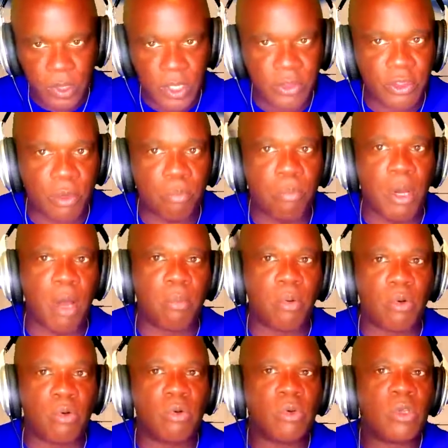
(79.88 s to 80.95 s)
the
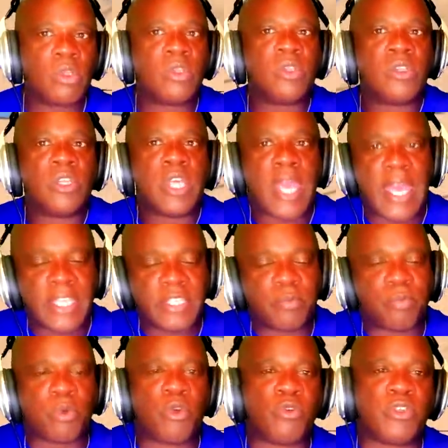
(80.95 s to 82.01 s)
bubble has
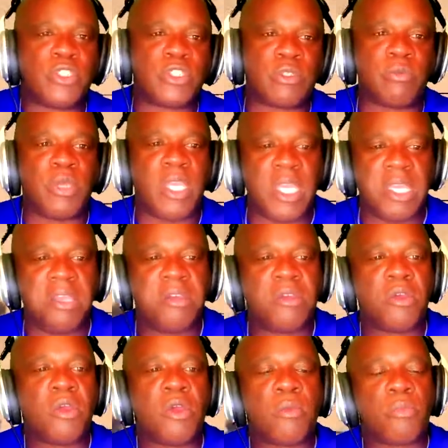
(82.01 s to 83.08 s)
proven to be
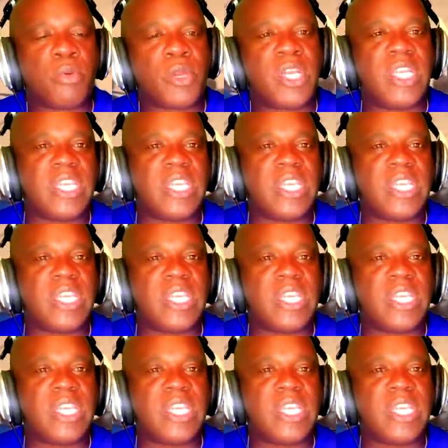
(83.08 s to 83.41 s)
pretty